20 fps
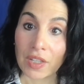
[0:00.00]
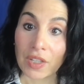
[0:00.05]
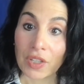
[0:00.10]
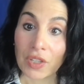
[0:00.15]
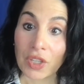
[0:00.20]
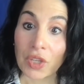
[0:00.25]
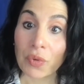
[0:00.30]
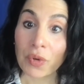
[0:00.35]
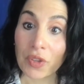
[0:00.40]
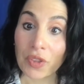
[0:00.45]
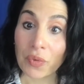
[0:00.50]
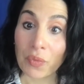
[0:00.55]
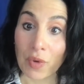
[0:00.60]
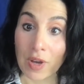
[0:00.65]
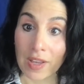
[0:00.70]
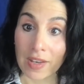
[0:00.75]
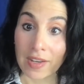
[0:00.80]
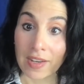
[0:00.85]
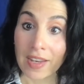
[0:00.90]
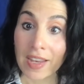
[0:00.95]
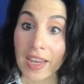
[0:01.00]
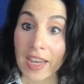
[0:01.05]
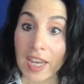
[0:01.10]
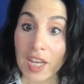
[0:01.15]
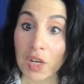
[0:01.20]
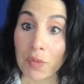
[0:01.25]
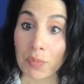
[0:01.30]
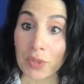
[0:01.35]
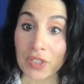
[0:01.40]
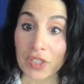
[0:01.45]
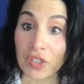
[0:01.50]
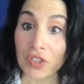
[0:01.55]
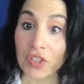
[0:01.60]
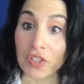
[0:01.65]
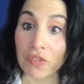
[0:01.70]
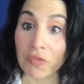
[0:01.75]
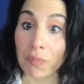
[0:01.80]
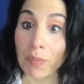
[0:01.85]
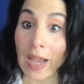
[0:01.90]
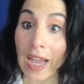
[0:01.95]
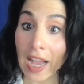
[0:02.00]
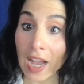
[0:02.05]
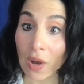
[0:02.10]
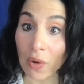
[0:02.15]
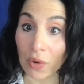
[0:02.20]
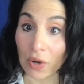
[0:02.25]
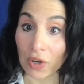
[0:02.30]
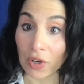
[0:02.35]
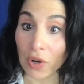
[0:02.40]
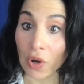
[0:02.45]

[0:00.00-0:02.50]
You are the one in a position of power